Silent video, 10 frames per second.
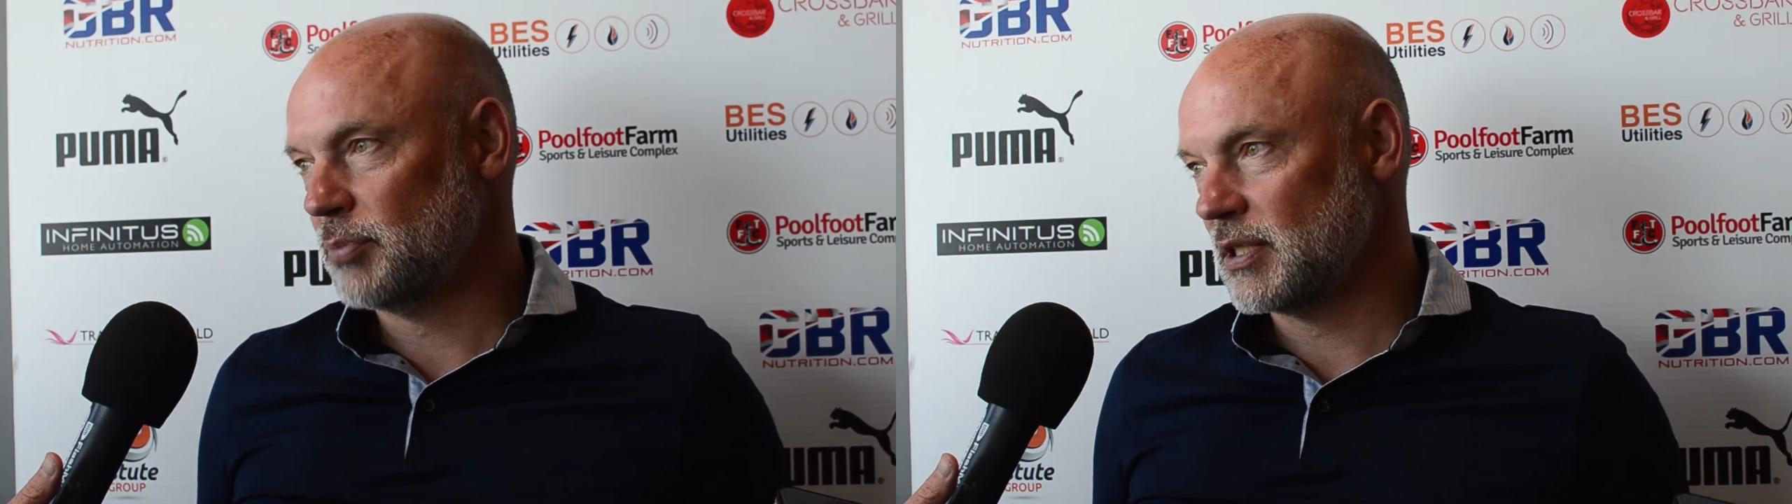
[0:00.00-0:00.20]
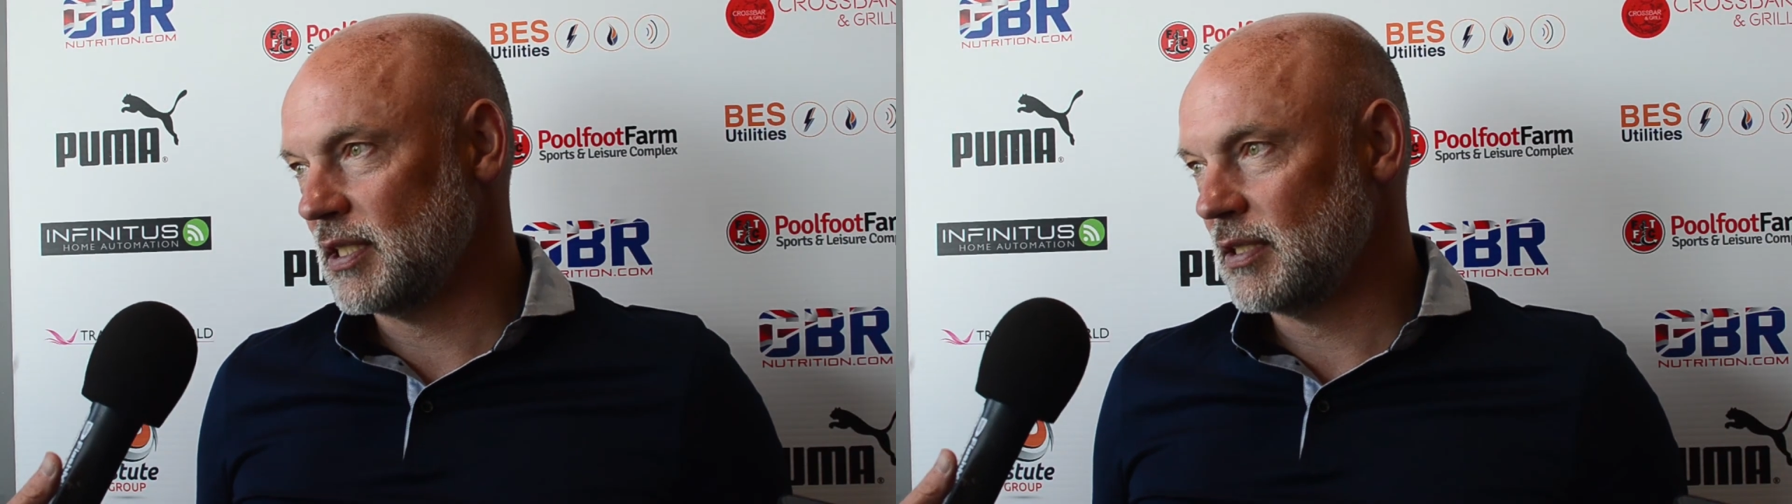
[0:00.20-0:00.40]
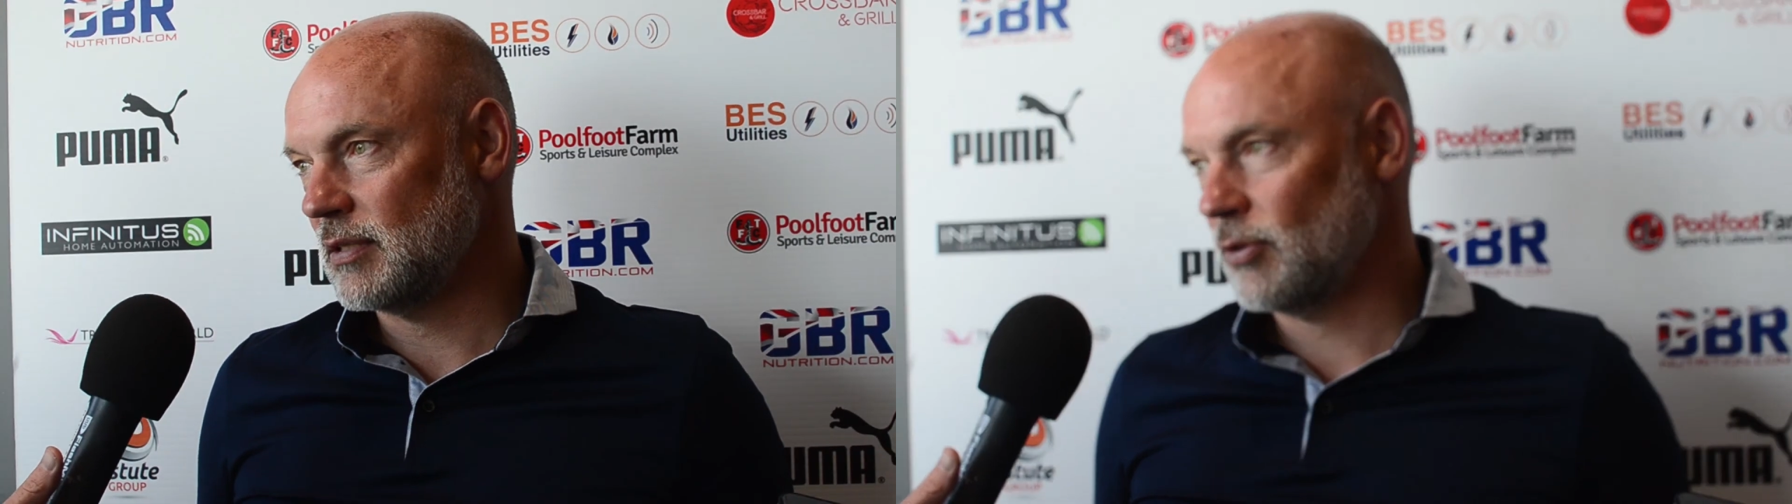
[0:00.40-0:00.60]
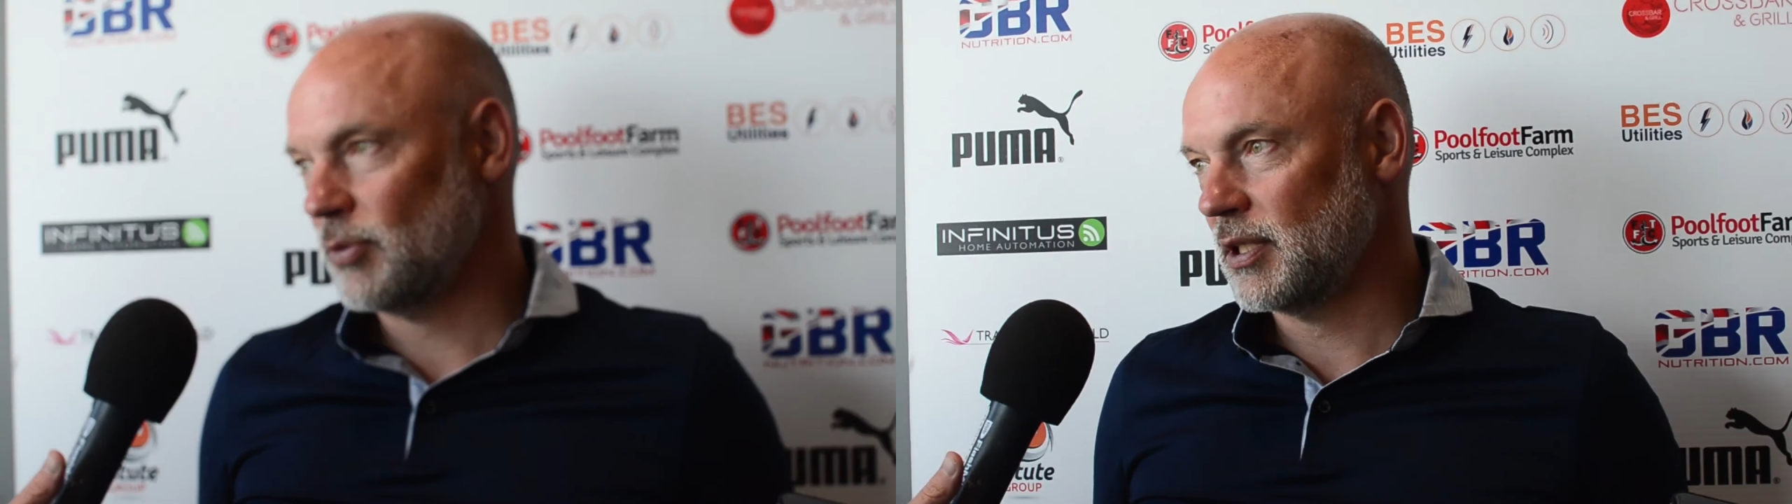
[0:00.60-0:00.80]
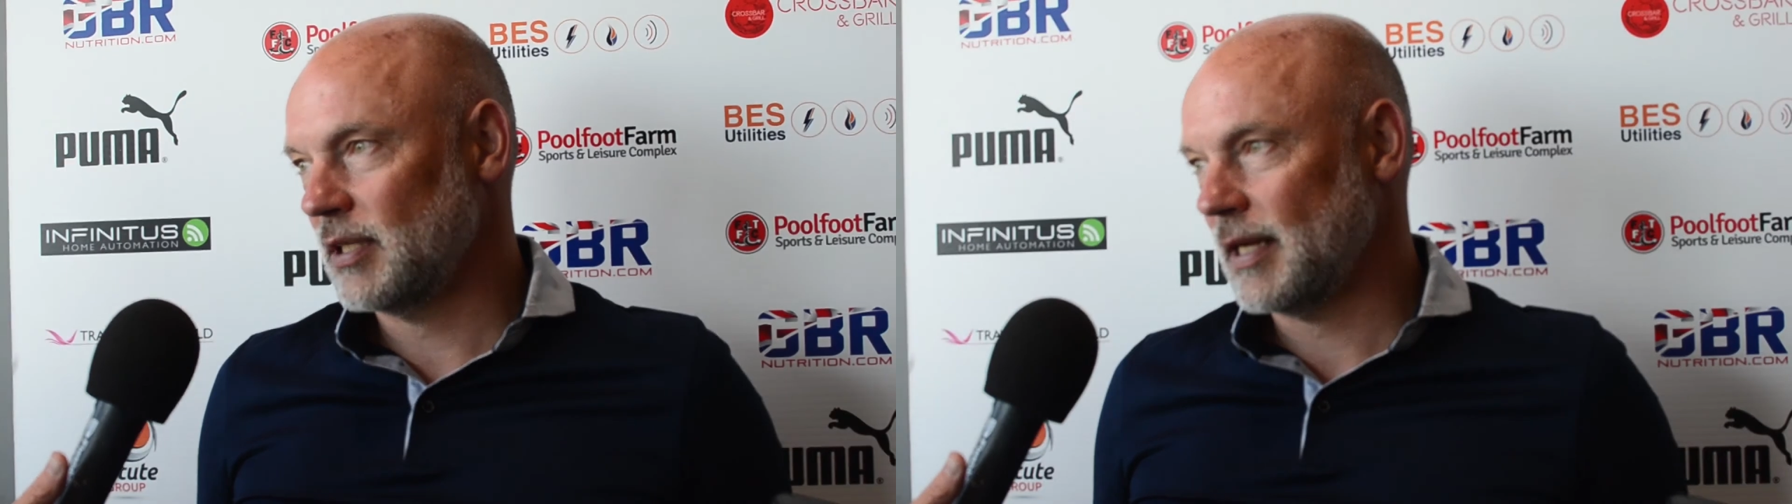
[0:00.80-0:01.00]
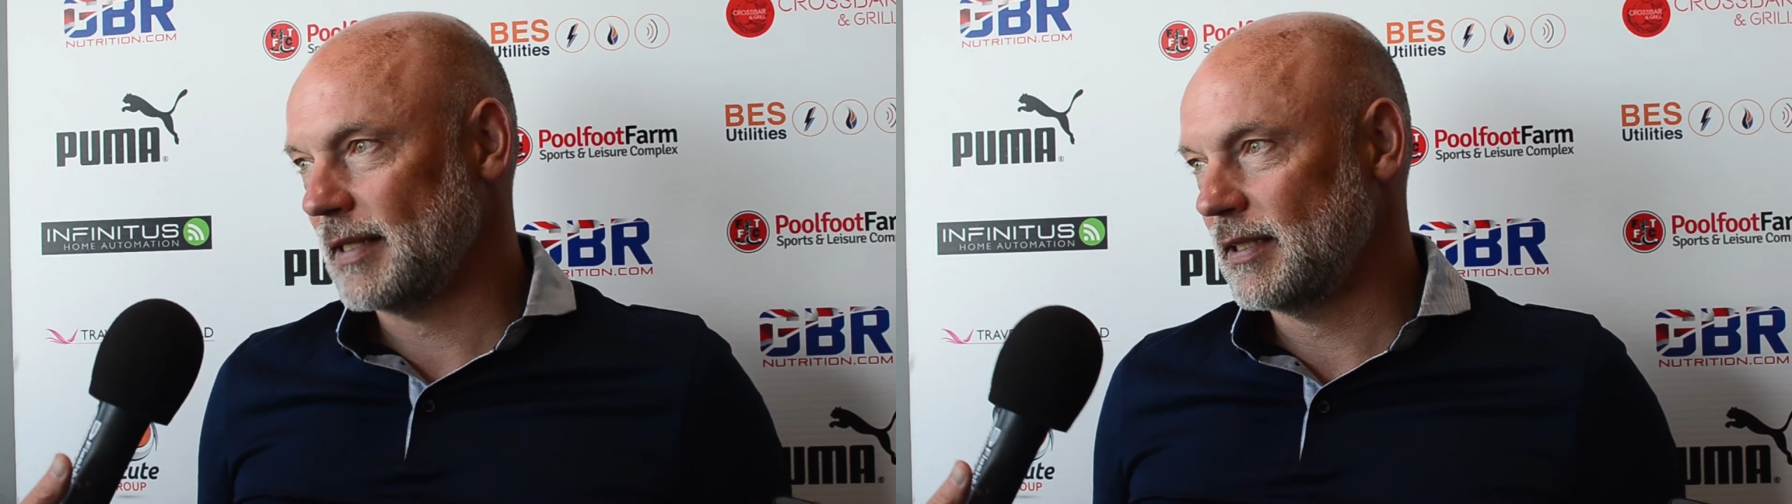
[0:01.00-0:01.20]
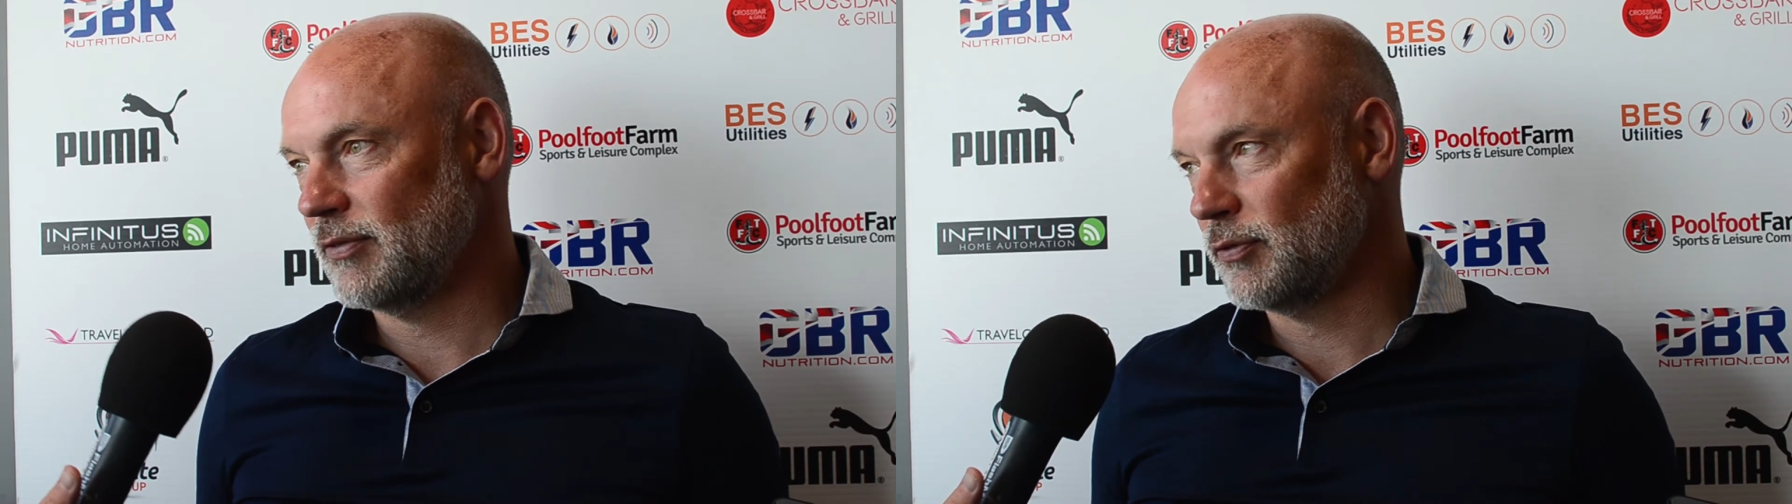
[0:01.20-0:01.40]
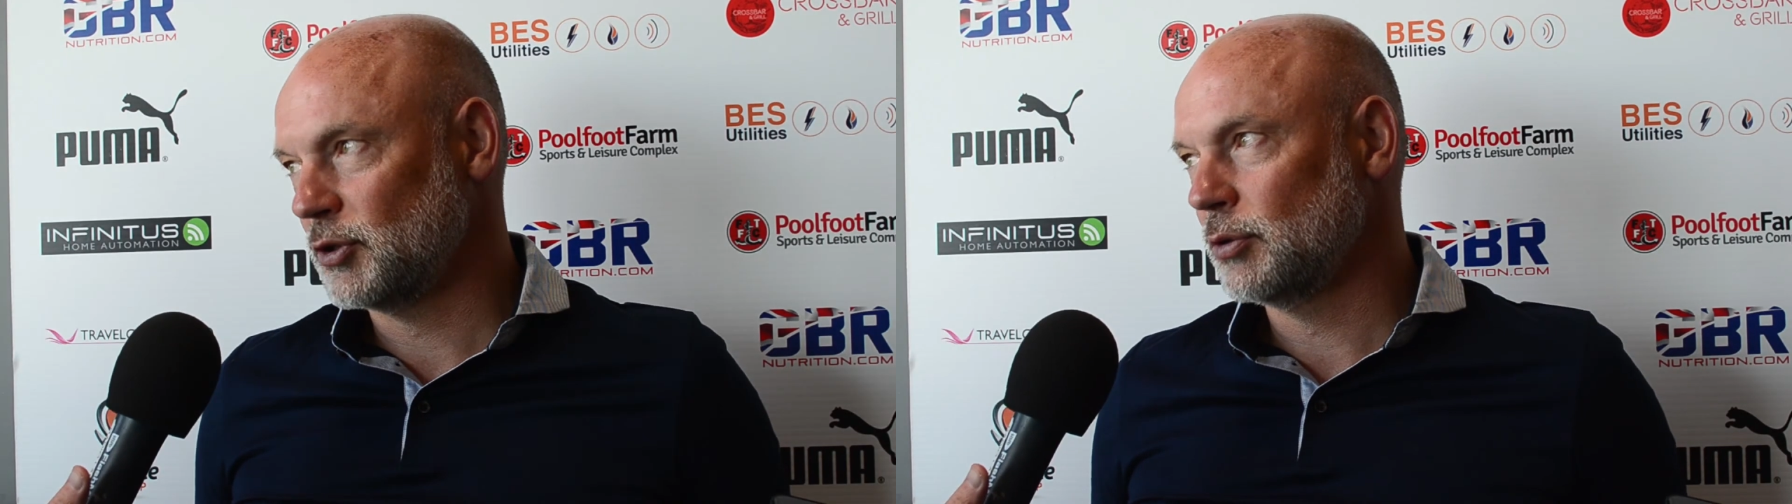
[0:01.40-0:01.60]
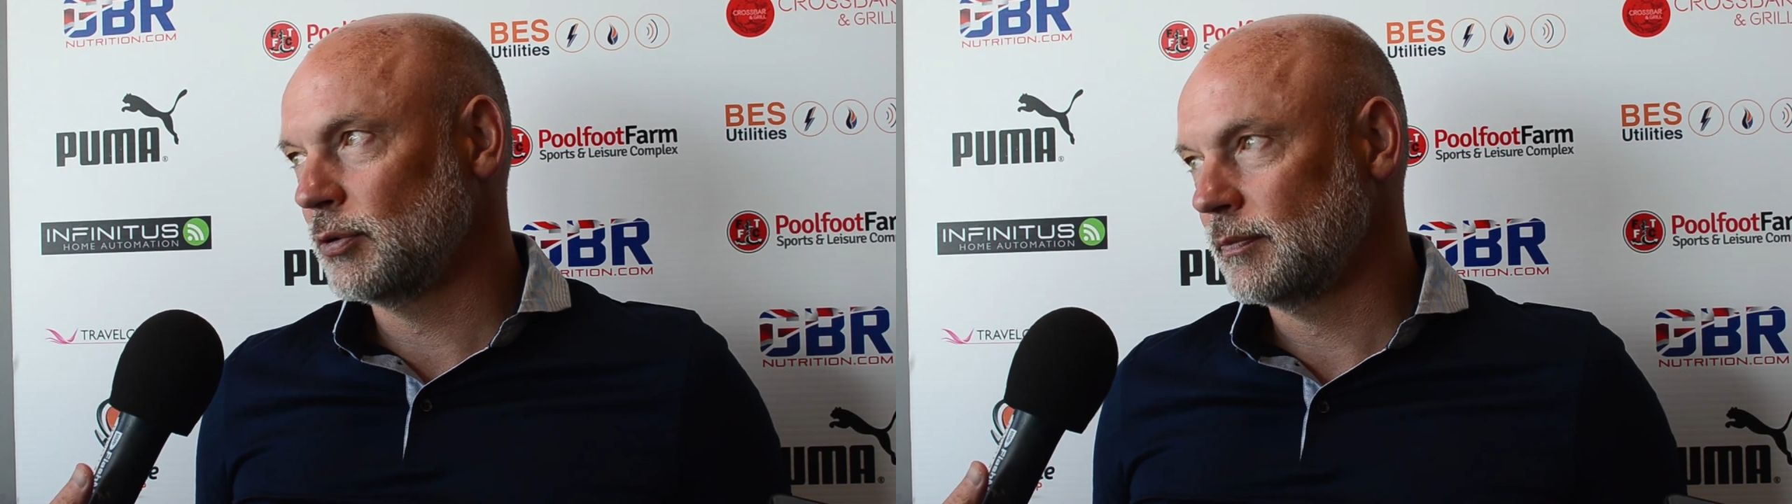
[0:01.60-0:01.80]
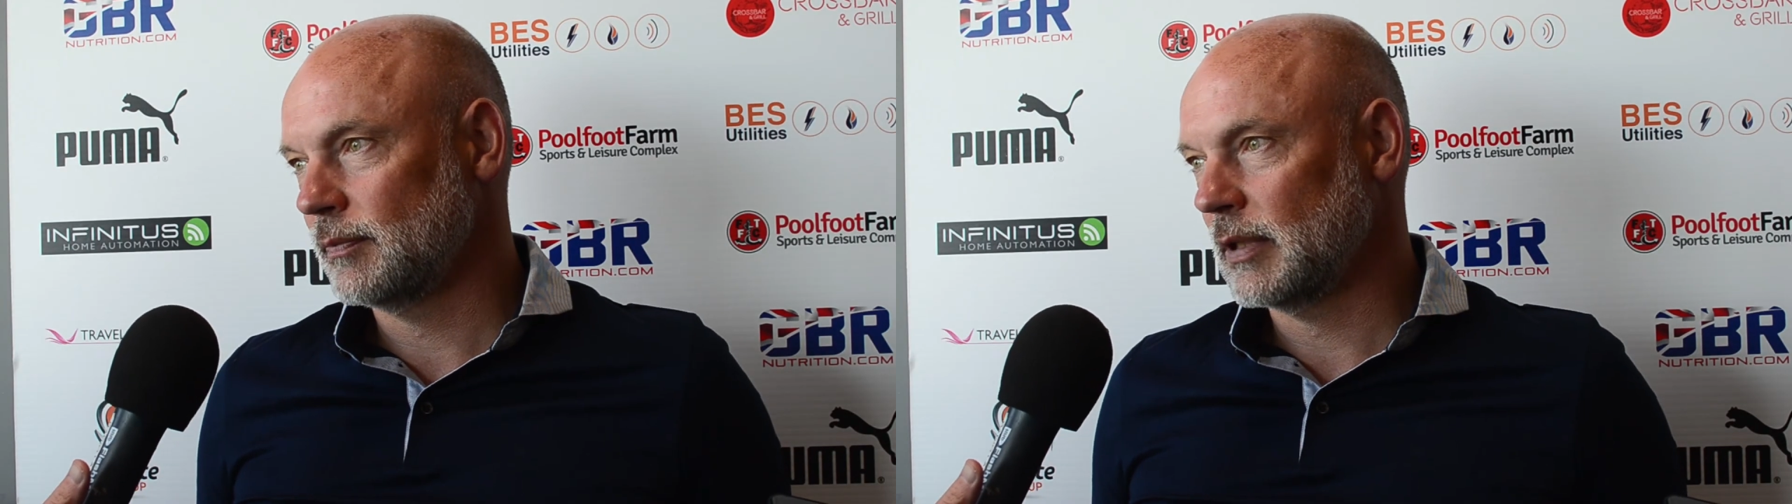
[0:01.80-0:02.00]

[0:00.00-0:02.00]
the preseason already the 19th of June,